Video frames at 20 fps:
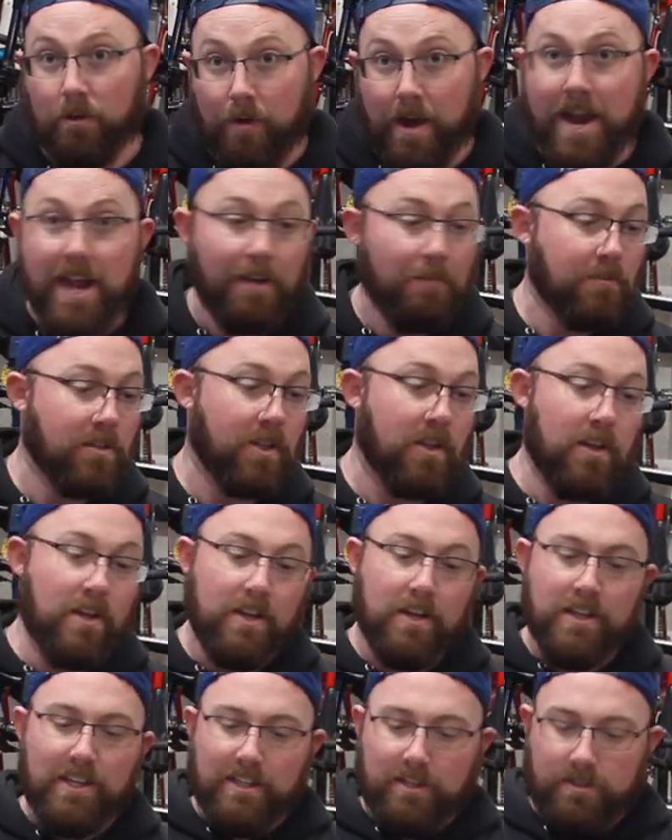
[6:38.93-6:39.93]
grams.
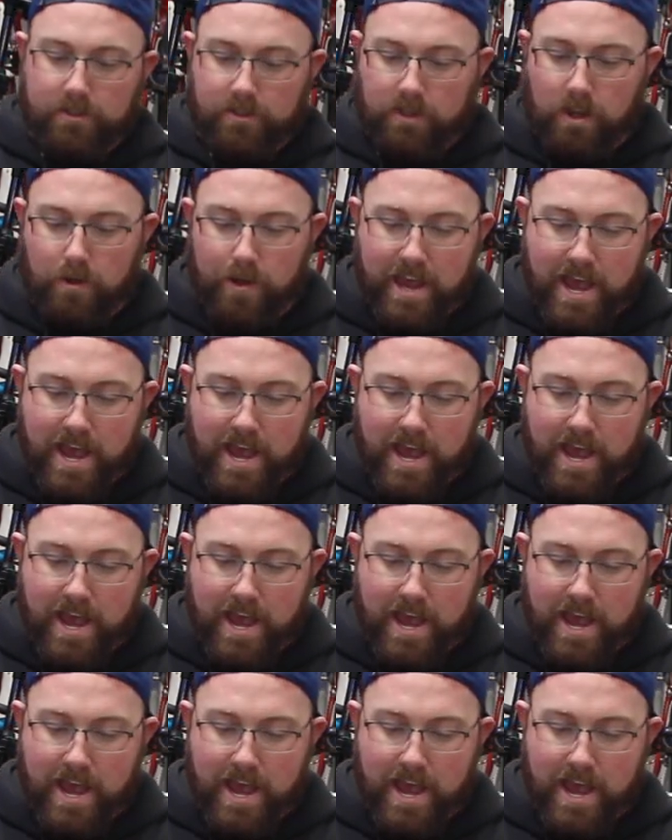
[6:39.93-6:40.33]
Let's go